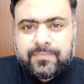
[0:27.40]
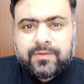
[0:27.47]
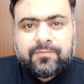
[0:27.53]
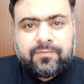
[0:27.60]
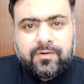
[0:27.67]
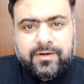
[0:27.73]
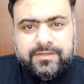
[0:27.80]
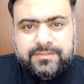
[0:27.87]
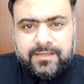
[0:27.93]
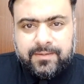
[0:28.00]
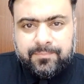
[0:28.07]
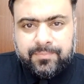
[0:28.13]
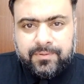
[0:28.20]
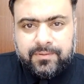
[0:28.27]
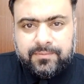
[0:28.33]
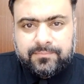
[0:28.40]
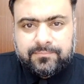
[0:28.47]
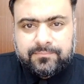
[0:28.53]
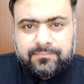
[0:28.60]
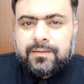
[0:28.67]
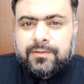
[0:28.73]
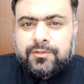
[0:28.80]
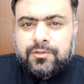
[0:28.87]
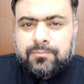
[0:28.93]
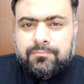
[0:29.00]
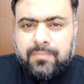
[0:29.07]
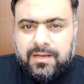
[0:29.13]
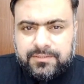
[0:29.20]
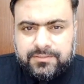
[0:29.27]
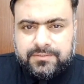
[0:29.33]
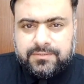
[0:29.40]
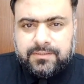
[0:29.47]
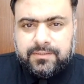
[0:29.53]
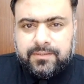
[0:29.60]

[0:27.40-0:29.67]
For example, you must